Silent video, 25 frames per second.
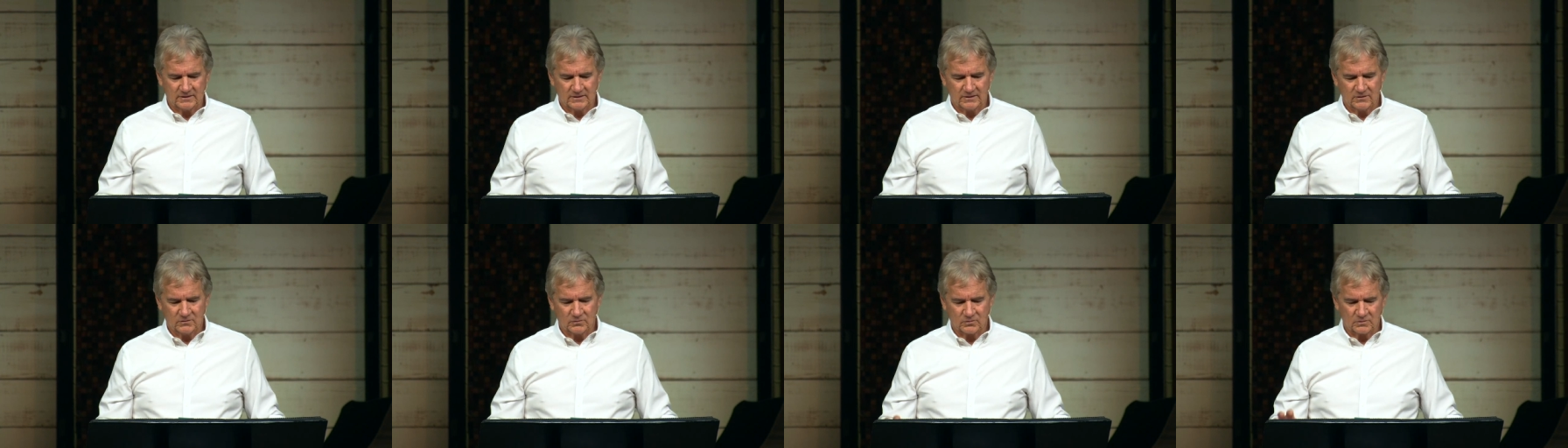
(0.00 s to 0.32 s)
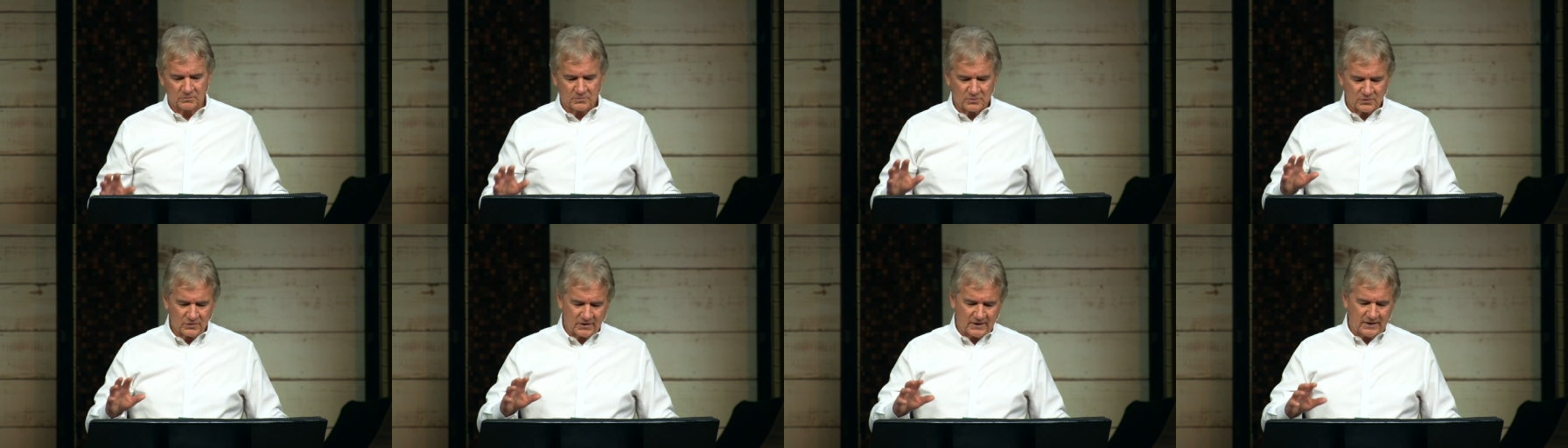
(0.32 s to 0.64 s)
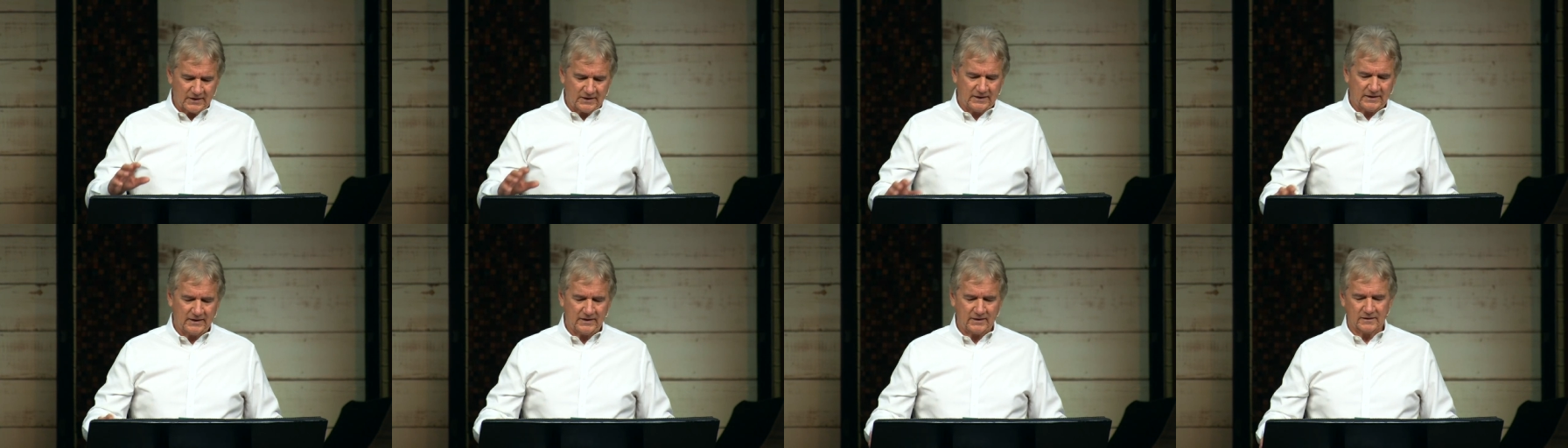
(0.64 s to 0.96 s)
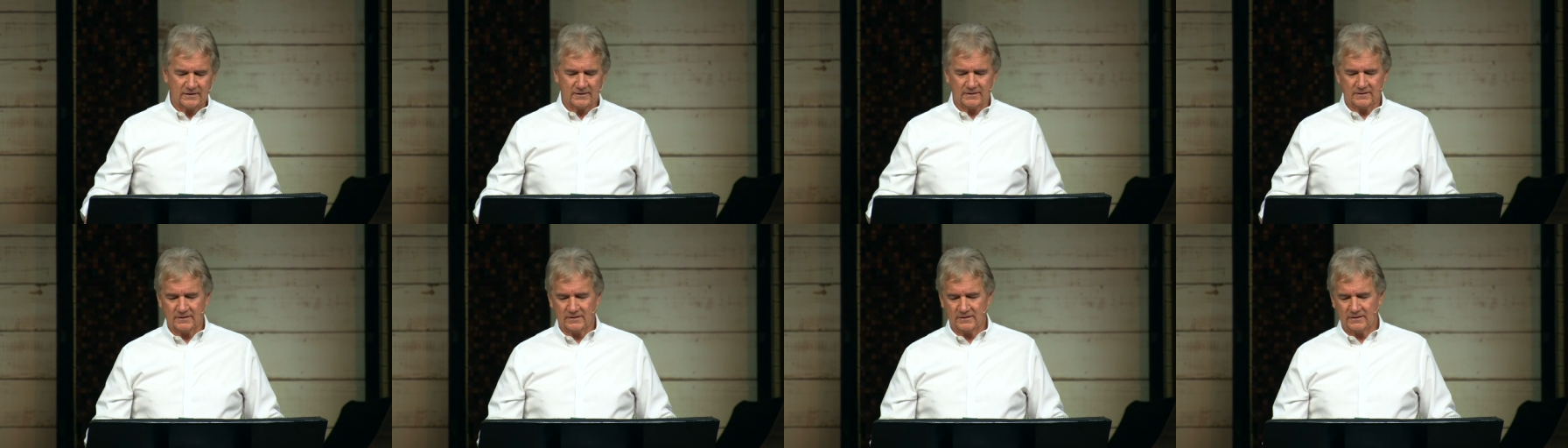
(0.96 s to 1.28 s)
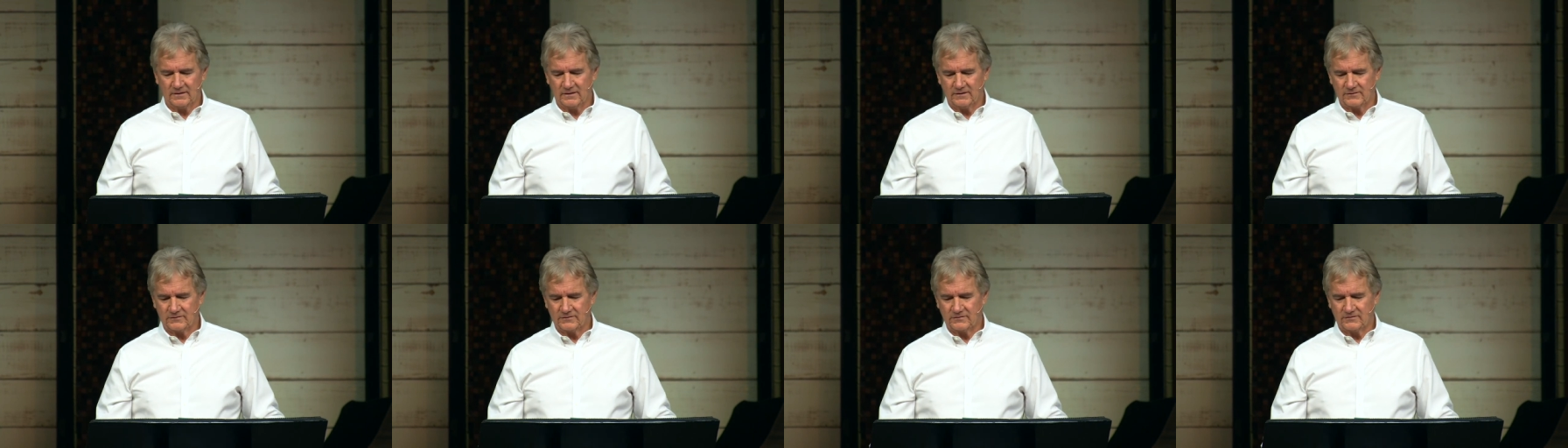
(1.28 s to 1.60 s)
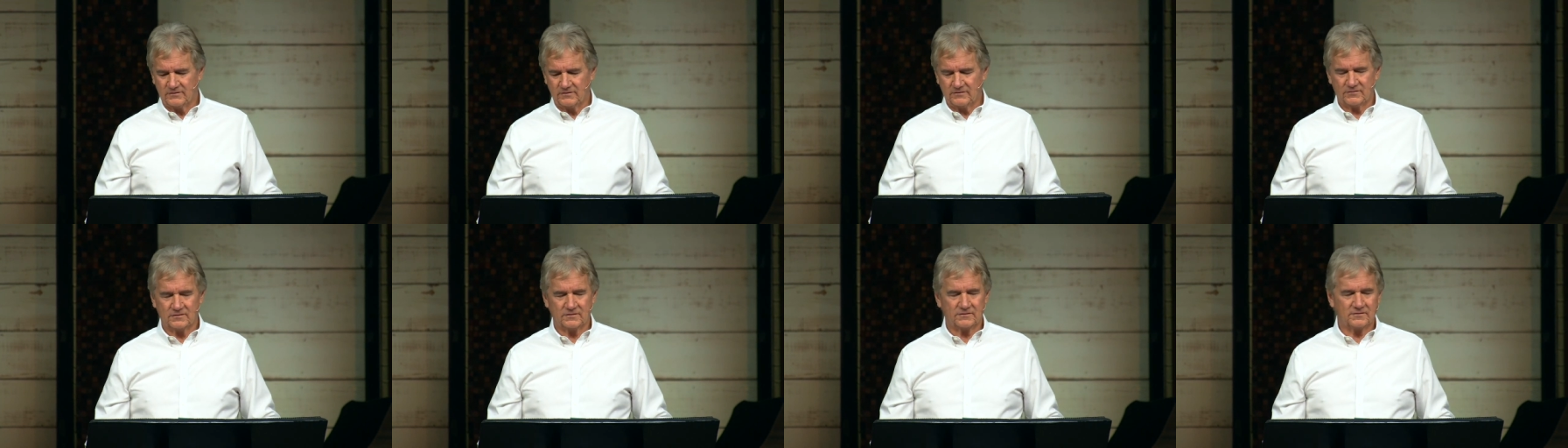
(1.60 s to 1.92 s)
you know we're praying and it's
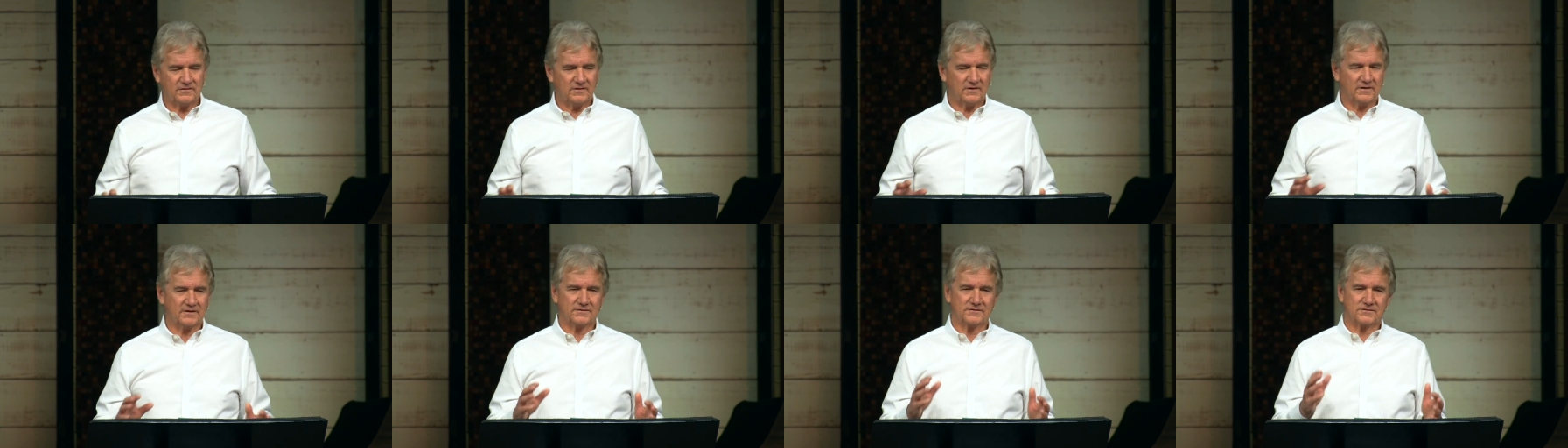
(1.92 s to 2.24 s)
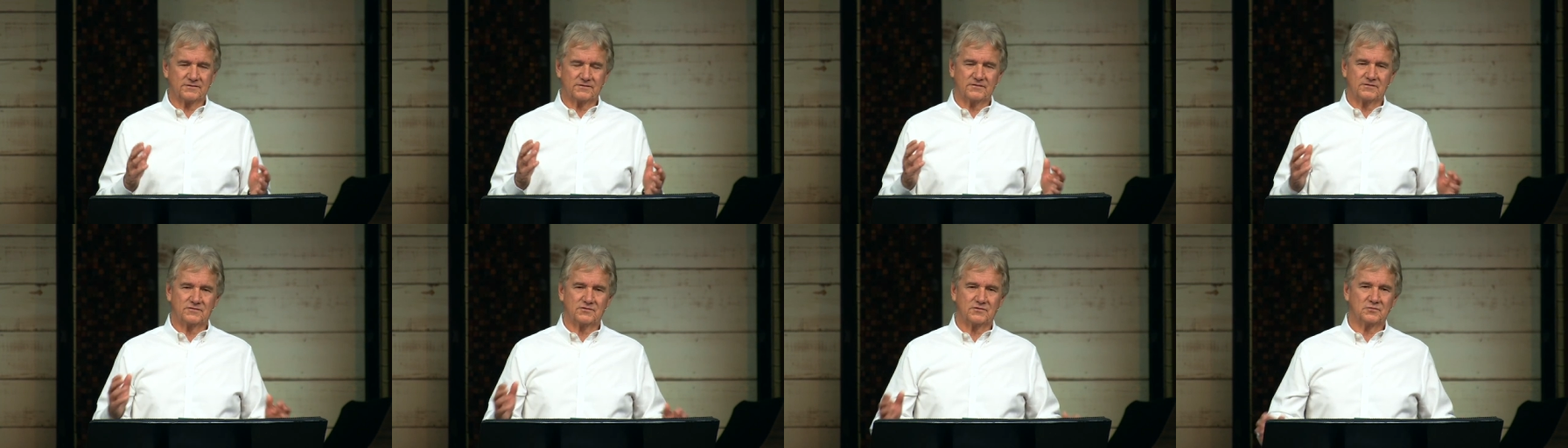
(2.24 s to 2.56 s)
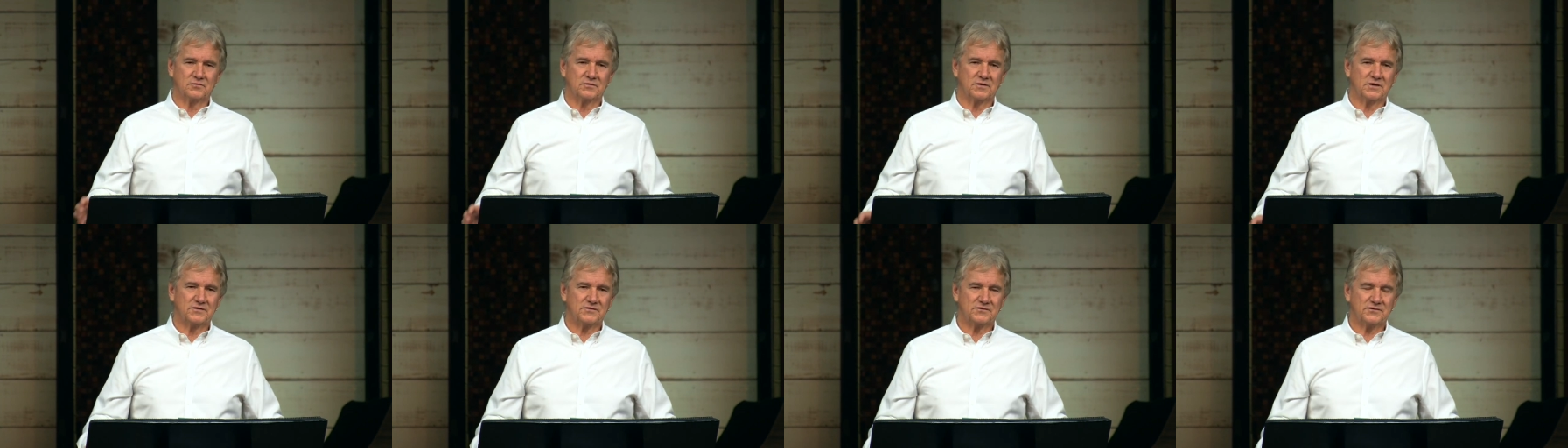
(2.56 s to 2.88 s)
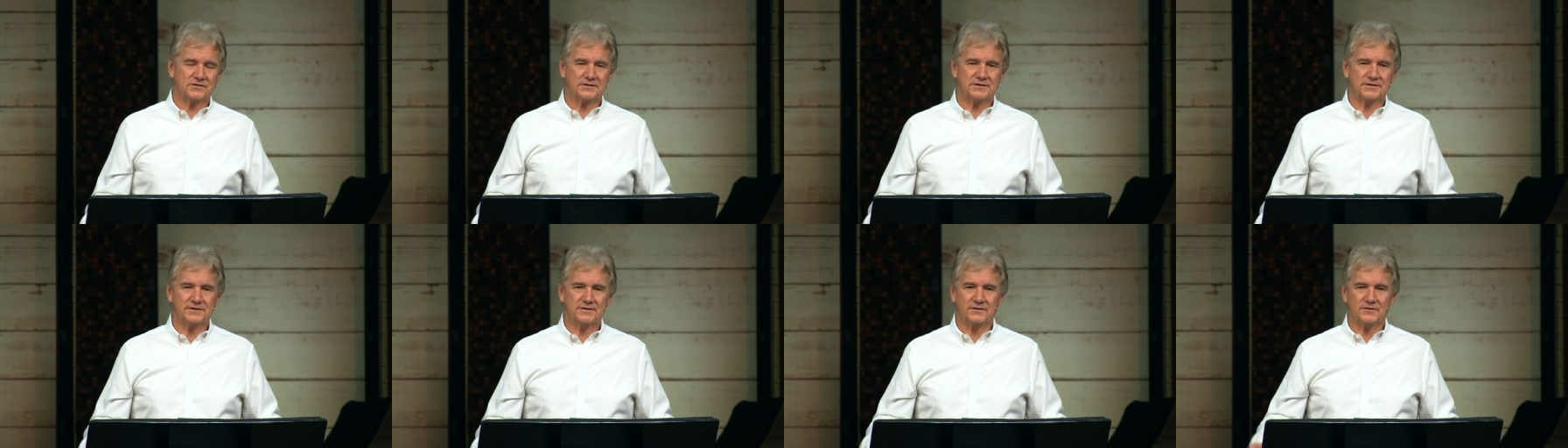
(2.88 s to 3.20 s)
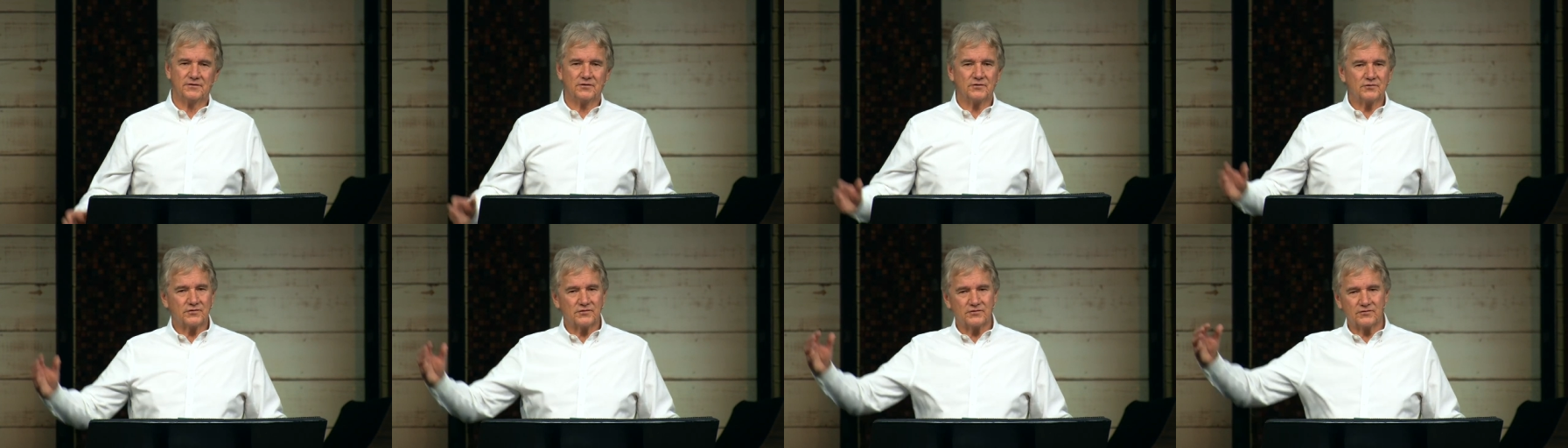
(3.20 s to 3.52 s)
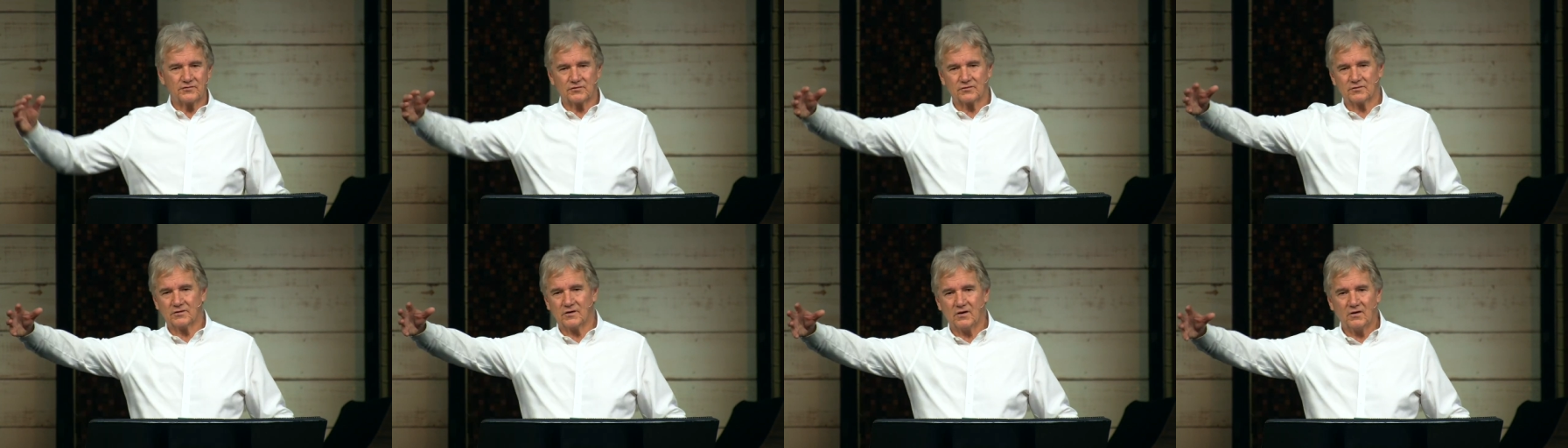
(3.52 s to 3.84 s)
just a tense situation and the
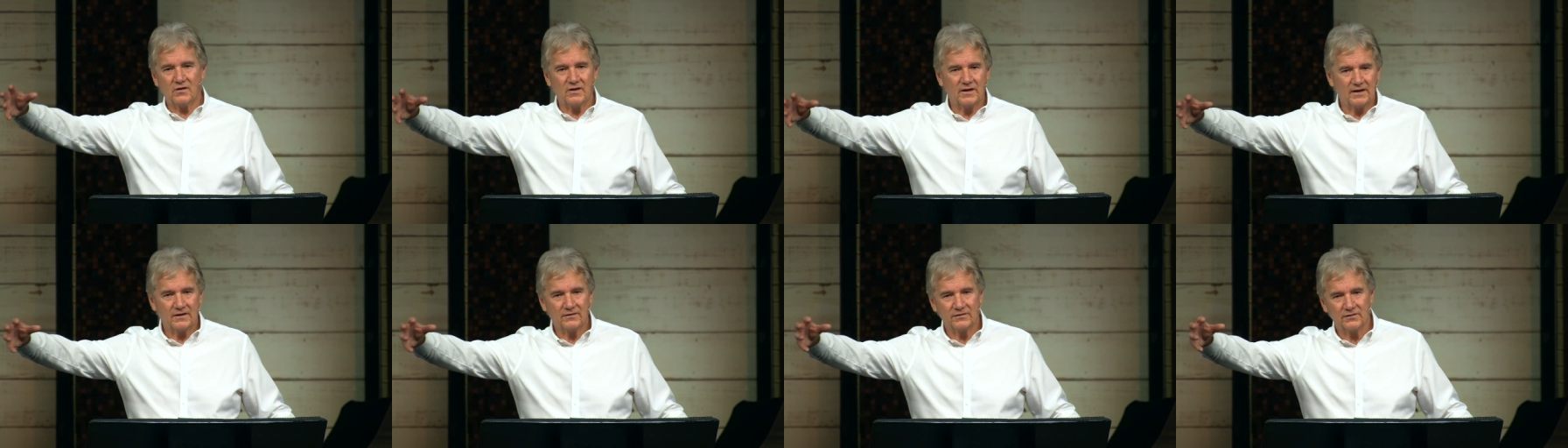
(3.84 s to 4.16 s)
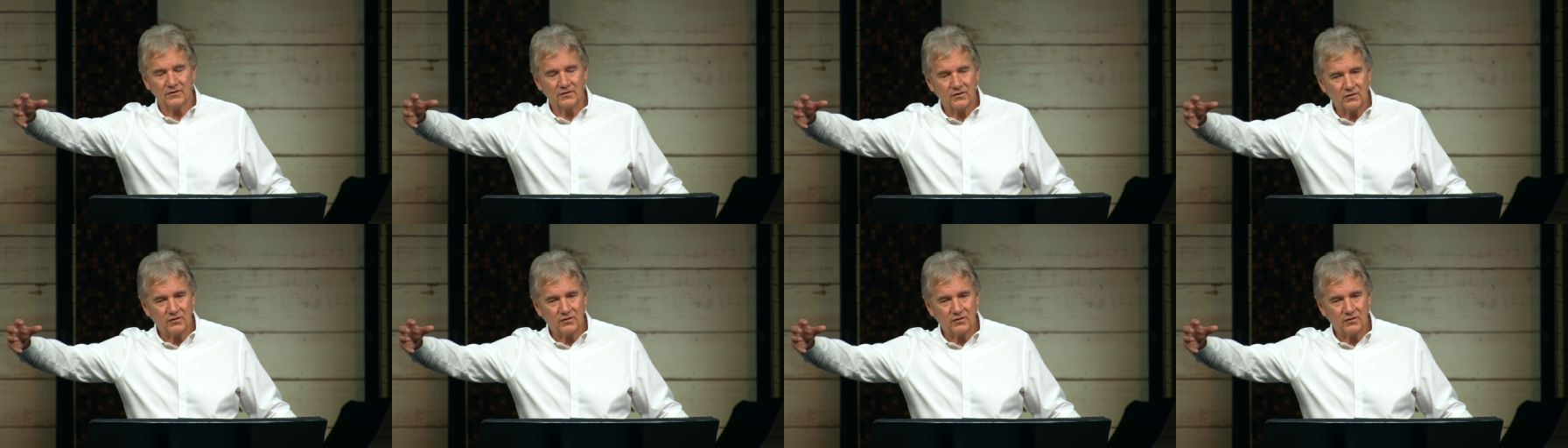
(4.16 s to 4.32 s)
nurses are all out in